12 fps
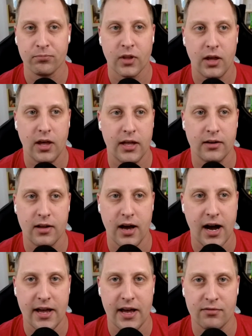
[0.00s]
Mm-hmm. And
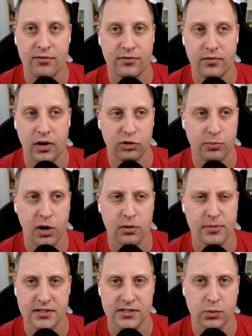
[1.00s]
I have a smaller
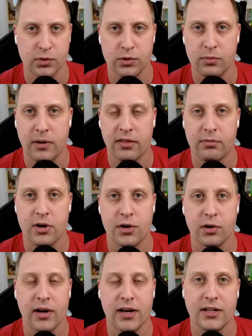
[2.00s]
business. We do about 300
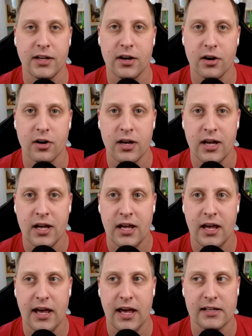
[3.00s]
grand a year.
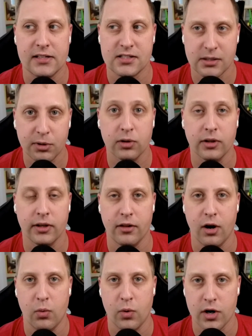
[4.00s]
And similarly,
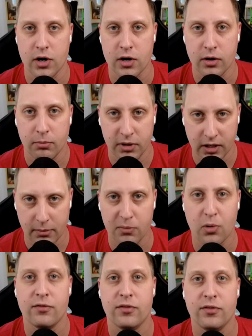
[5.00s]
though, we're becoming
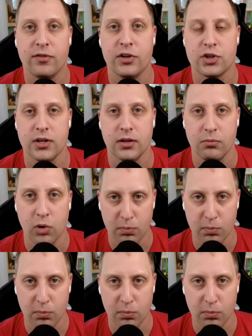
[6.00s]
more efficient, more